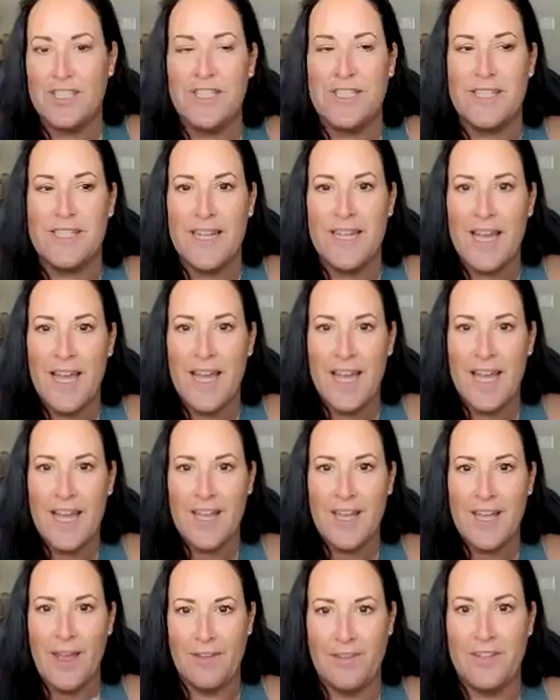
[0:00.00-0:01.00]
just
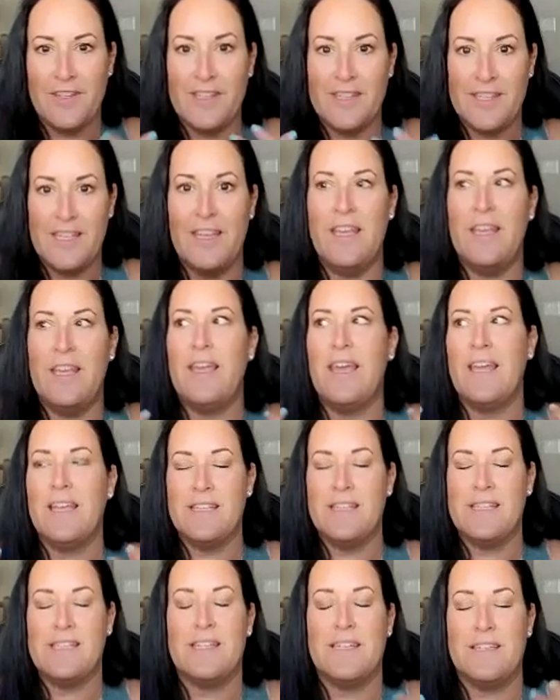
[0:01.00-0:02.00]
to see
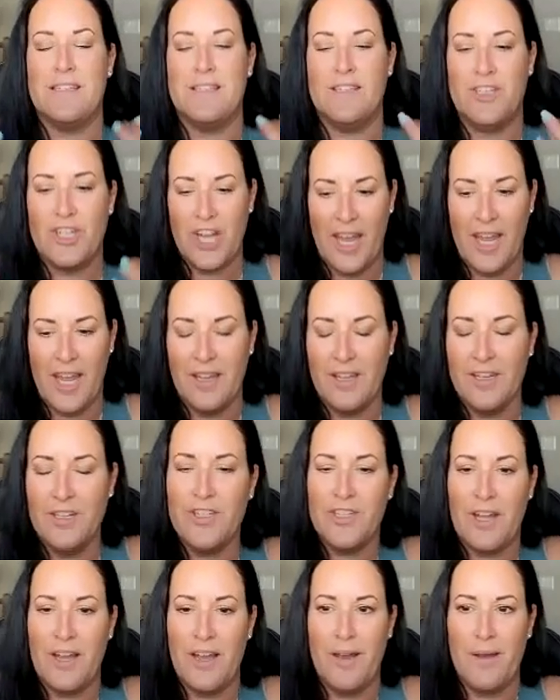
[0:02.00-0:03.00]
instant change.